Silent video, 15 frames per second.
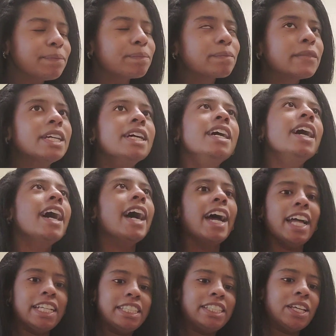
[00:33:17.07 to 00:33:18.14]
And so when I
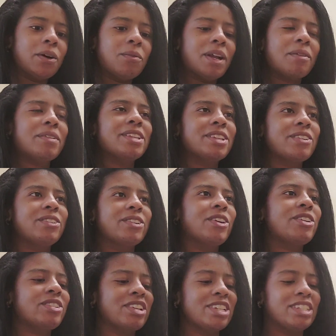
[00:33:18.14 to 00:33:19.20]
went to go grocery shop
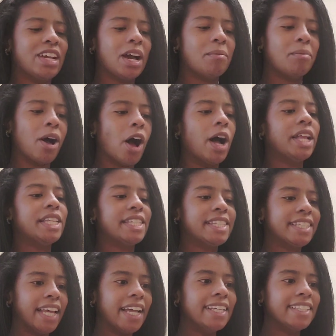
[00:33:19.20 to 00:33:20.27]
on
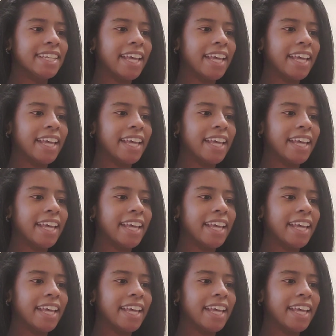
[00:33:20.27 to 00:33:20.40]
Sunday,